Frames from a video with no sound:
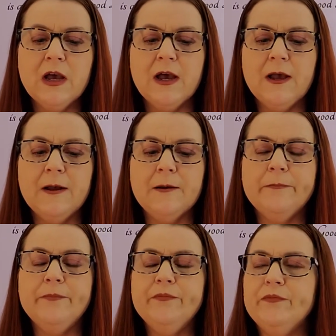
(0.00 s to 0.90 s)

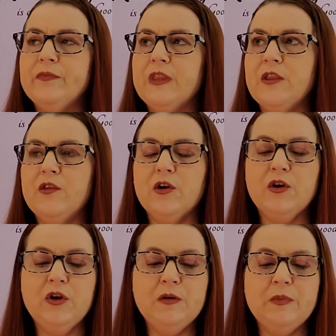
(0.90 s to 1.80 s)
Then there
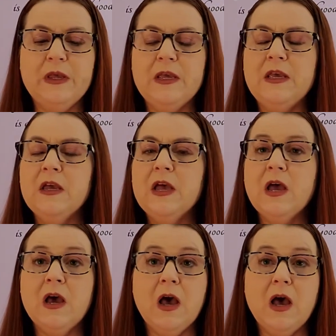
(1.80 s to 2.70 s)
could be
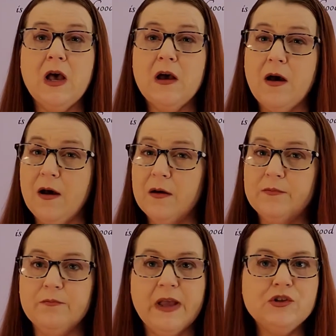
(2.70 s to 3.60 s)
a
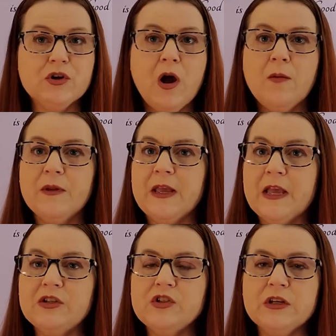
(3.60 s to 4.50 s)
major
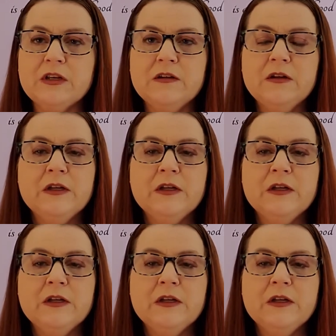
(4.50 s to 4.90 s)
complication,